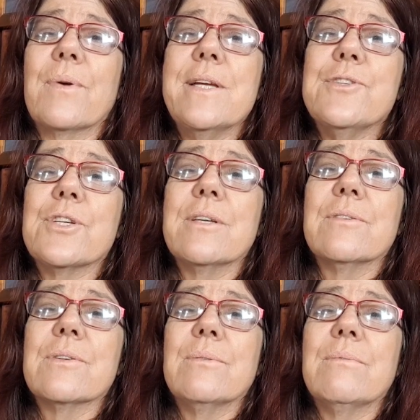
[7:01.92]
arranging
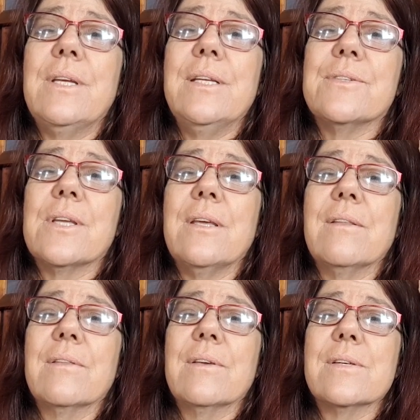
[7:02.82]
to get
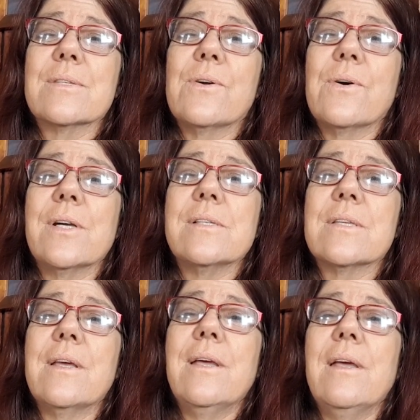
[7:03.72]
together, those guys,
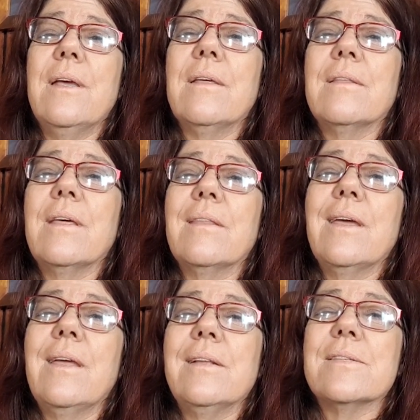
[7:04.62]
that
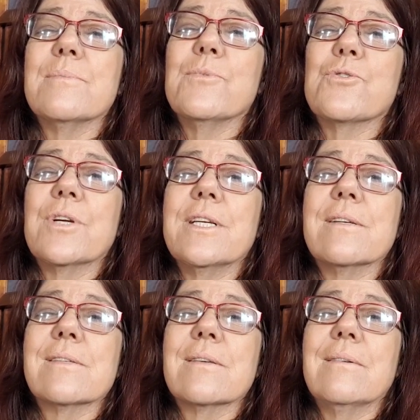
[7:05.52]
they had some
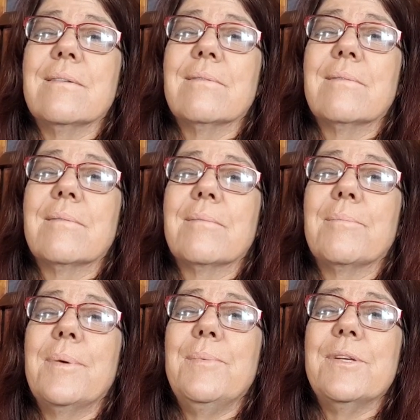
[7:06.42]
drinks and
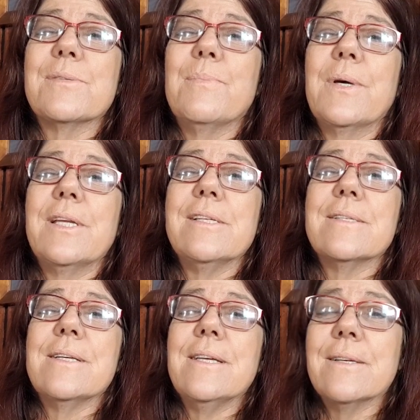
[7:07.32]
maybe his buddies
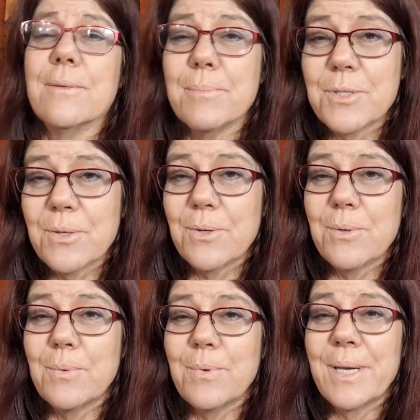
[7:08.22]
dared him to,
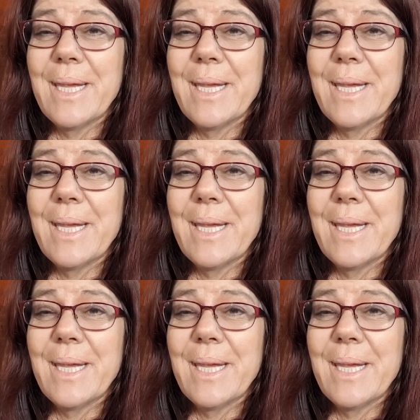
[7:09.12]
or